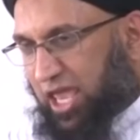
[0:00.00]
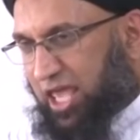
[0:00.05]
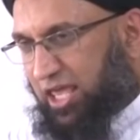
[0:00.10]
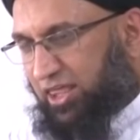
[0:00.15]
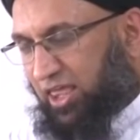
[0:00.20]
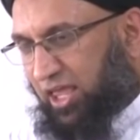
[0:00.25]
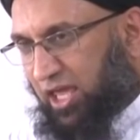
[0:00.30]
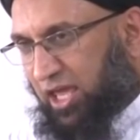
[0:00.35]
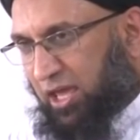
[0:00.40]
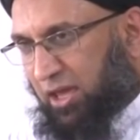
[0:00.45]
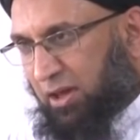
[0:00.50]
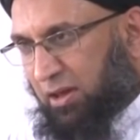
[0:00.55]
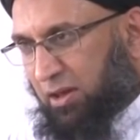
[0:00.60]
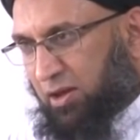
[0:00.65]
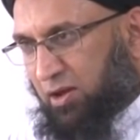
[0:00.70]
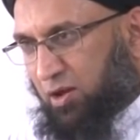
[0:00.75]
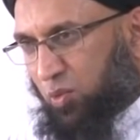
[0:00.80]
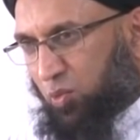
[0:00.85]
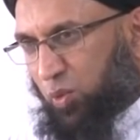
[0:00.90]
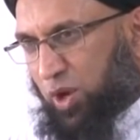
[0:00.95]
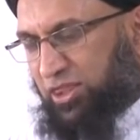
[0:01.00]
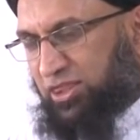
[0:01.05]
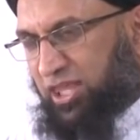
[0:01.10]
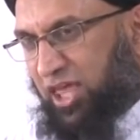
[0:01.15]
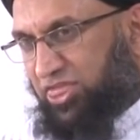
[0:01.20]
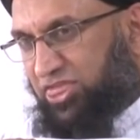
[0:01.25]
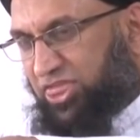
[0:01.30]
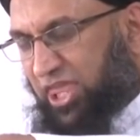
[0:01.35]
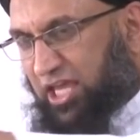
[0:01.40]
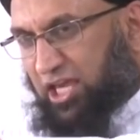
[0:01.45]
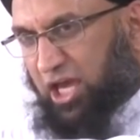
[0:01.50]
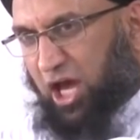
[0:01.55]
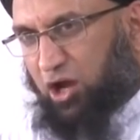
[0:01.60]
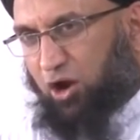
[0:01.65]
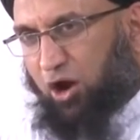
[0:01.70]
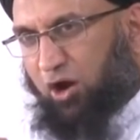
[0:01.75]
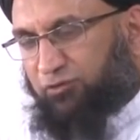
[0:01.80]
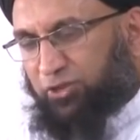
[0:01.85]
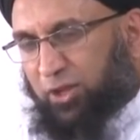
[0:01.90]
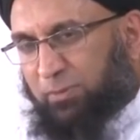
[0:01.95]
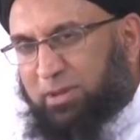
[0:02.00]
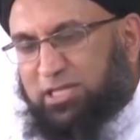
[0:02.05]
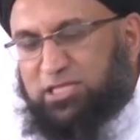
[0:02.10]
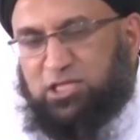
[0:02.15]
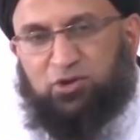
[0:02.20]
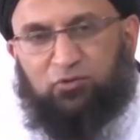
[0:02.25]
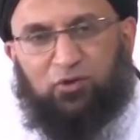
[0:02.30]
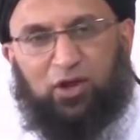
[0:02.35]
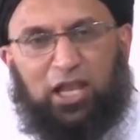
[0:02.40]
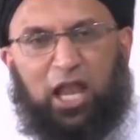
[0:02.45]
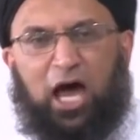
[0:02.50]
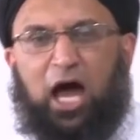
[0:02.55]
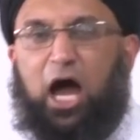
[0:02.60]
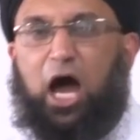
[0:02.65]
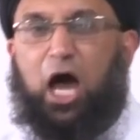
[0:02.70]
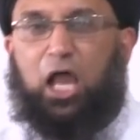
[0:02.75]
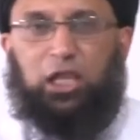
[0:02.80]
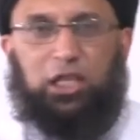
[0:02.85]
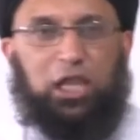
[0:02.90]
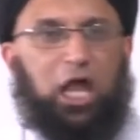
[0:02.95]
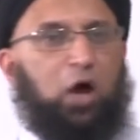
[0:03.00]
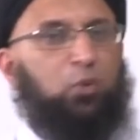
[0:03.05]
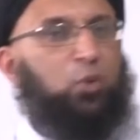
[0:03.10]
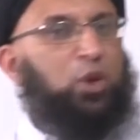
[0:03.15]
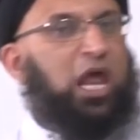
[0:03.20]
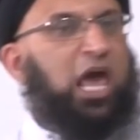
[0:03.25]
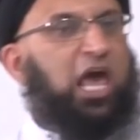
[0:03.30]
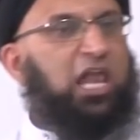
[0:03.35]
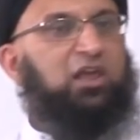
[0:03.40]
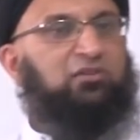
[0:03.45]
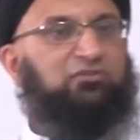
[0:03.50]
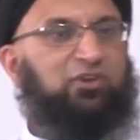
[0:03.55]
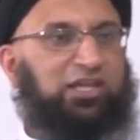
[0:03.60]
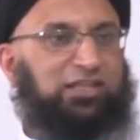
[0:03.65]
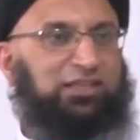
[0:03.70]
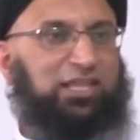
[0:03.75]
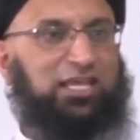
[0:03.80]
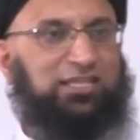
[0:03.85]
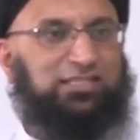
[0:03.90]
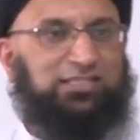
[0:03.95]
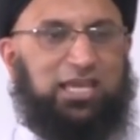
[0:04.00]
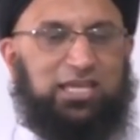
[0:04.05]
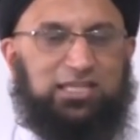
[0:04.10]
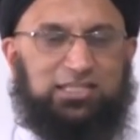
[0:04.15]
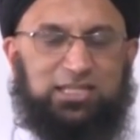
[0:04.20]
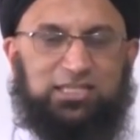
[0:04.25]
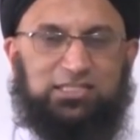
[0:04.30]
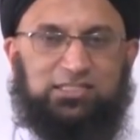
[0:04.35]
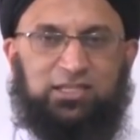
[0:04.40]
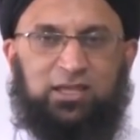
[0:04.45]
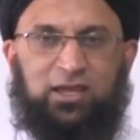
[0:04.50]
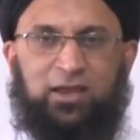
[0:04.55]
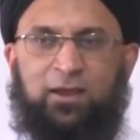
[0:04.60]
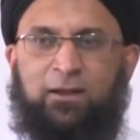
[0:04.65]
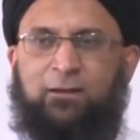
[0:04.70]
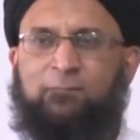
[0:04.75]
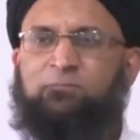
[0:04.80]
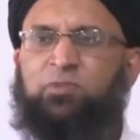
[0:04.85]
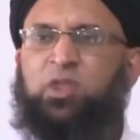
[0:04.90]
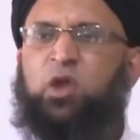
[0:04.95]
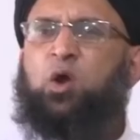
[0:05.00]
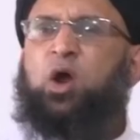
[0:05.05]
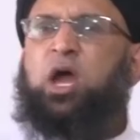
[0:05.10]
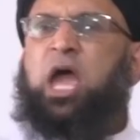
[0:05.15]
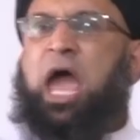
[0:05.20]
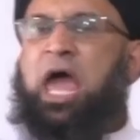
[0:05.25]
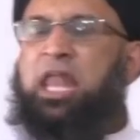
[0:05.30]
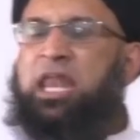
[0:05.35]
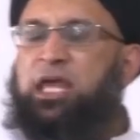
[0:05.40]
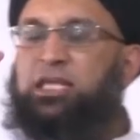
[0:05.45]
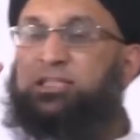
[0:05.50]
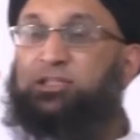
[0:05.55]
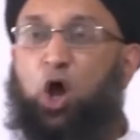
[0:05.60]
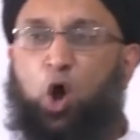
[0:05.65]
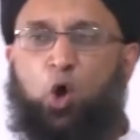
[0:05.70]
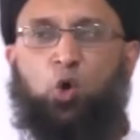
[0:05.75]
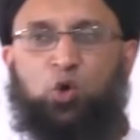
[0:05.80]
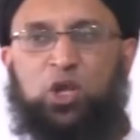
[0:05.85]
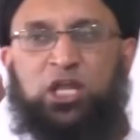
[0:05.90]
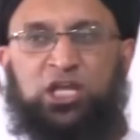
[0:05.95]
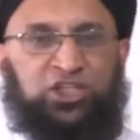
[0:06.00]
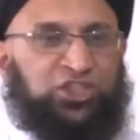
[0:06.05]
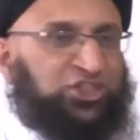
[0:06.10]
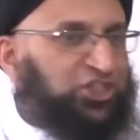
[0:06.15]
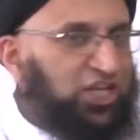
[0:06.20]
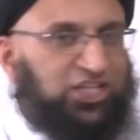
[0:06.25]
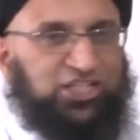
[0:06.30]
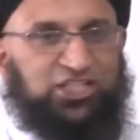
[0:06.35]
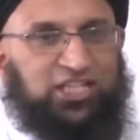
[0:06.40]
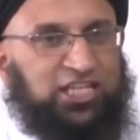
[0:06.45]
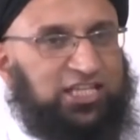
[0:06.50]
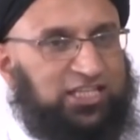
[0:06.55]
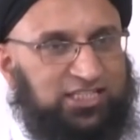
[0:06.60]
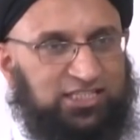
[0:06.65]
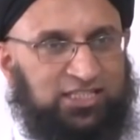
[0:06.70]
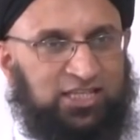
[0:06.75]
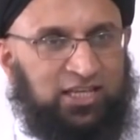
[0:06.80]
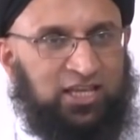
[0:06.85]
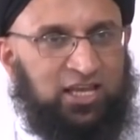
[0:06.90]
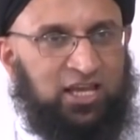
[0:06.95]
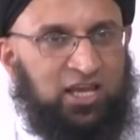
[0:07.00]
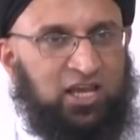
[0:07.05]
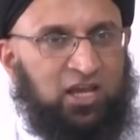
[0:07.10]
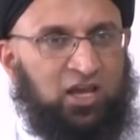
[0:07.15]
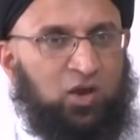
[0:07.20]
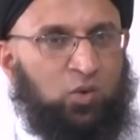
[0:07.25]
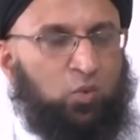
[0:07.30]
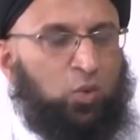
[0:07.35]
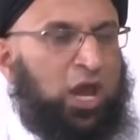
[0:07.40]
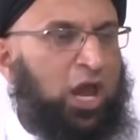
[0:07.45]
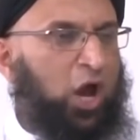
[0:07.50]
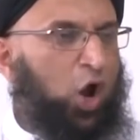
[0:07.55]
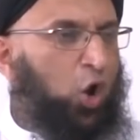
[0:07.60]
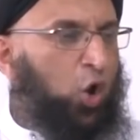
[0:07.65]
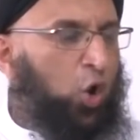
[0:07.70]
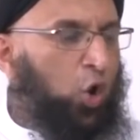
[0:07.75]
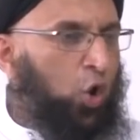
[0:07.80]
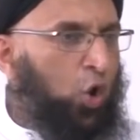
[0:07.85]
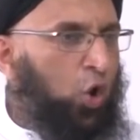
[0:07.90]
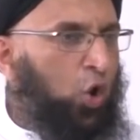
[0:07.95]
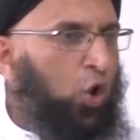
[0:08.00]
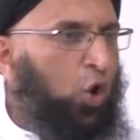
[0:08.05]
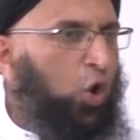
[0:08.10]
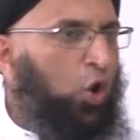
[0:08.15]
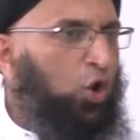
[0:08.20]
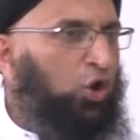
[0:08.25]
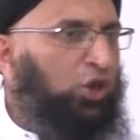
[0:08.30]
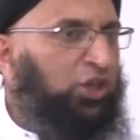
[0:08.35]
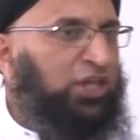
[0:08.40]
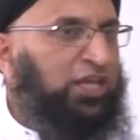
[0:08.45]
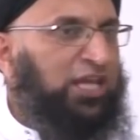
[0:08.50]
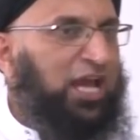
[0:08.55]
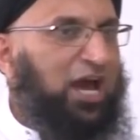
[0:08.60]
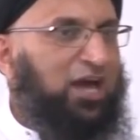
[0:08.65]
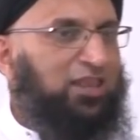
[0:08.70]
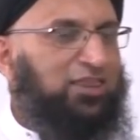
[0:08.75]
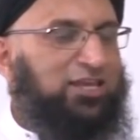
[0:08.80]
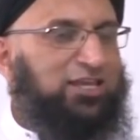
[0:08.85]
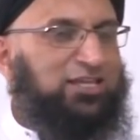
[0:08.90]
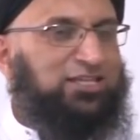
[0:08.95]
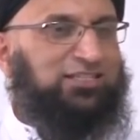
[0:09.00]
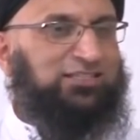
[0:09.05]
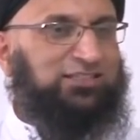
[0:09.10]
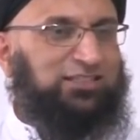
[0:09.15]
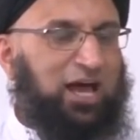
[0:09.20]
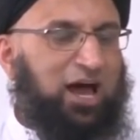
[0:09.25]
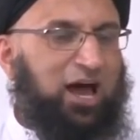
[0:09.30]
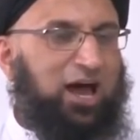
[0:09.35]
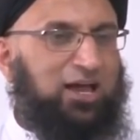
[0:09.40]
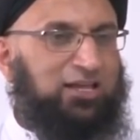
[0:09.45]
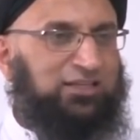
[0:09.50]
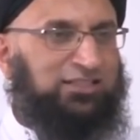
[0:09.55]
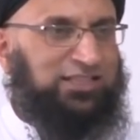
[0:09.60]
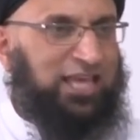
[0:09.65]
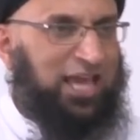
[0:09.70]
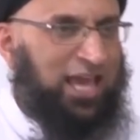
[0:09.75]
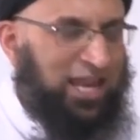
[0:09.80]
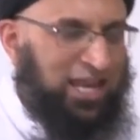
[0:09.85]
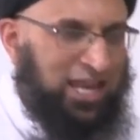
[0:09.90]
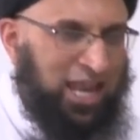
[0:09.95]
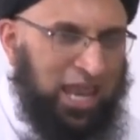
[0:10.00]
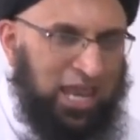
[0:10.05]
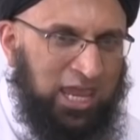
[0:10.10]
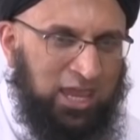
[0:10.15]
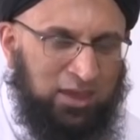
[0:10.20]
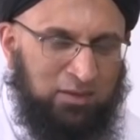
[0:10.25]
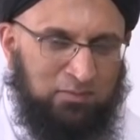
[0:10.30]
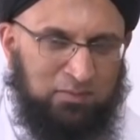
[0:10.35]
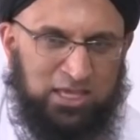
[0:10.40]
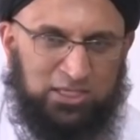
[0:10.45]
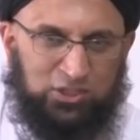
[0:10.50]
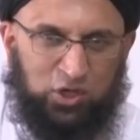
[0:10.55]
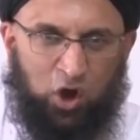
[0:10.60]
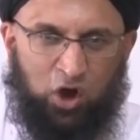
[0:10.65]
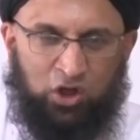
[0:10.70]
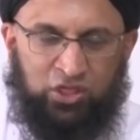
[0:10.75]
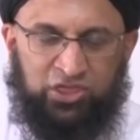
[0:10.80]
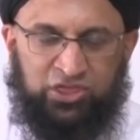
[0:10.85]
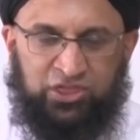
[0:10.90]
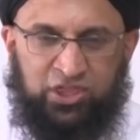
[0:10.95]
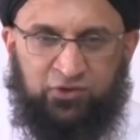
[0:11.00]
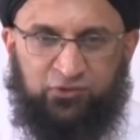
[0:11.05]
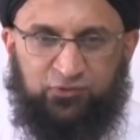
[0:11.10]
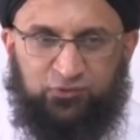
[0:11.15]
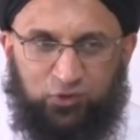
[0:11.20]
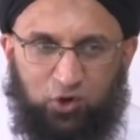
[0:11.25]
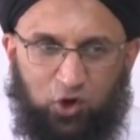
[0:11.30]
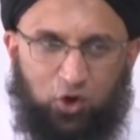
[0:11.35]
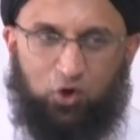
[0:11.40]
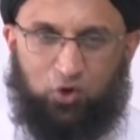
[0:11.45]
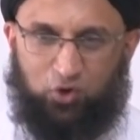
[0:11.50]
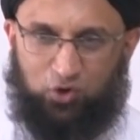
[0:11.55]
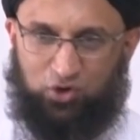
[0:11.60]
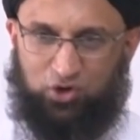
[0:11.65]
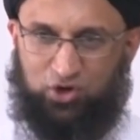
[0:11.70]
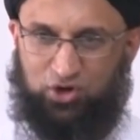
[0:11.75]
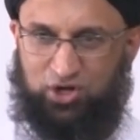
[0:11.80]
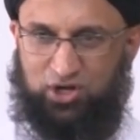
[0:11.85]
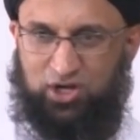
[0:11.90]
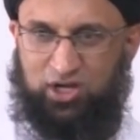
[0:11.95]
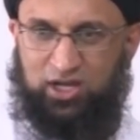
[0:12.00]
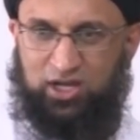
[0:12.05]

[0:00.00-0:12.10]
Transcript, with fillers: there with the dhikr of the Messenger of Allah, Allah will elevate their status. And it's only justice where all the other stars, their name is on the floor